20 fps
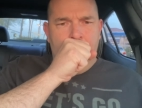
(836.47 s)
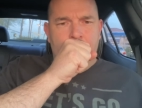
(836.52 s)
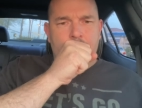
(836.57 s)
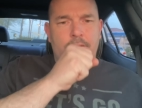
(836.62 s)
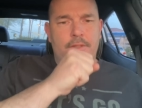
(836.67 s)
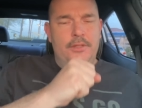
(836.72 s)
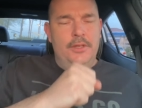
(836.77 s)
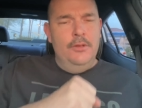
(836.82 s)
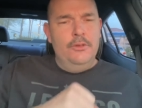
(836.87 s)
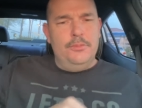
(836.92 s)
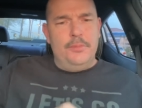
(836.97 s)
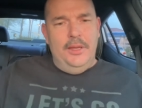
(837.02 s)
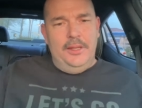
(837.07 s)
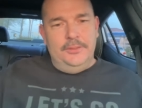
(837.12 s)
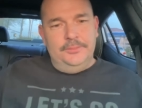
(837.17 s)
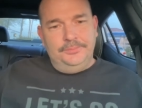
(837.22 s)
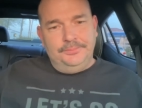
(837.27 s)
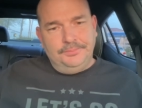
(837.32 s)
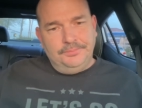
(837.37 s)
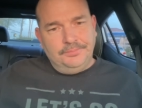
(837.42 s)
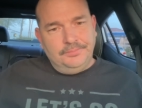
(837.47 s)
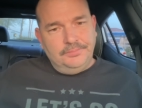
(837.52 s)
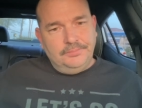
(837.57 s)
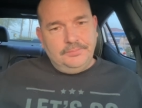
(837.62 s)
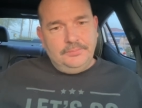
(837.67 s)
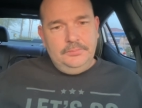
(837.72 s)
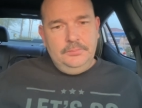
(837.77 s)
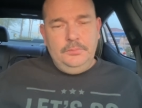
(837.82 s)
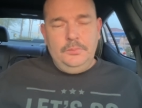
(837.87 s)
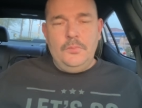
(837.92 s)
excuse me.
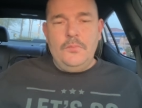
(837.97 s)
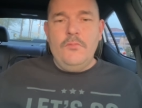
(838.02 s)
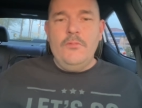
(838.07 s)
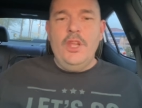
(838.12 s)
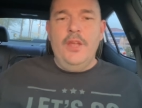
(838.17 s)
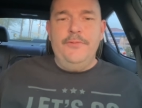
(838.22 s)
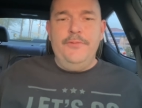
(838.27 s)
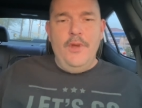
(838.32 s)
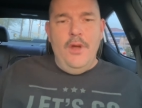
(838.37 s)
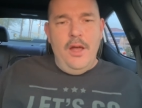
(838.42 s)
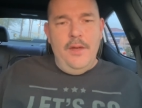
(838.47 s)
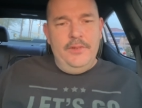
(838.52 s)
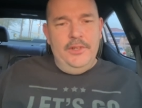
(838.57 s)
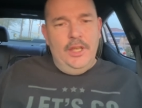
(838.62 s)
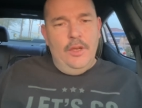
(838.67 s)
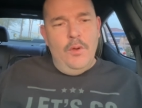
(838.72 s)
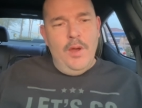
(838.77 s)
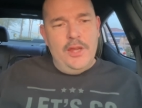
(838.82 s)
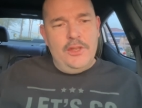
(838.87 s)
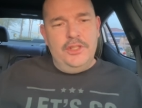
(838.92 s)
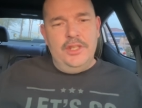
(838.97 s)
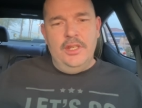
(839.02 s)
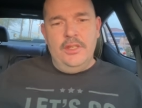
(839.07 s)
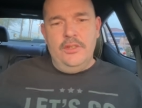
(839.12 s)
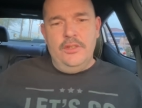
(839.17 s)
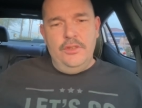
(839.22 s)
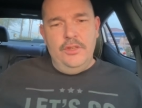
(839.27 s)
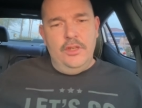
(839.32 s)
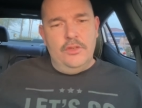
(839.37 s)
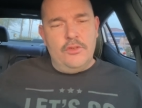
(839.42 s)
If y'all have any
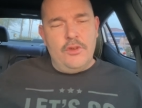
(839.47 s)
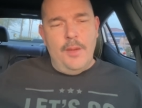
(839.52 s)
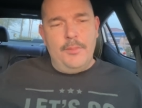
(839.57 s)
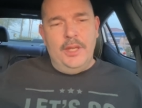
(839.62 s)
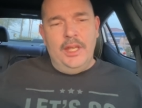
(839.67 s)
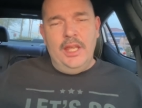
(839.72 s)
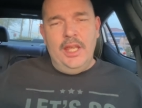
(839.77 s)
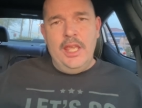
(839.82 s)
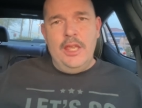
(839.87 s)
questions, you can drop me an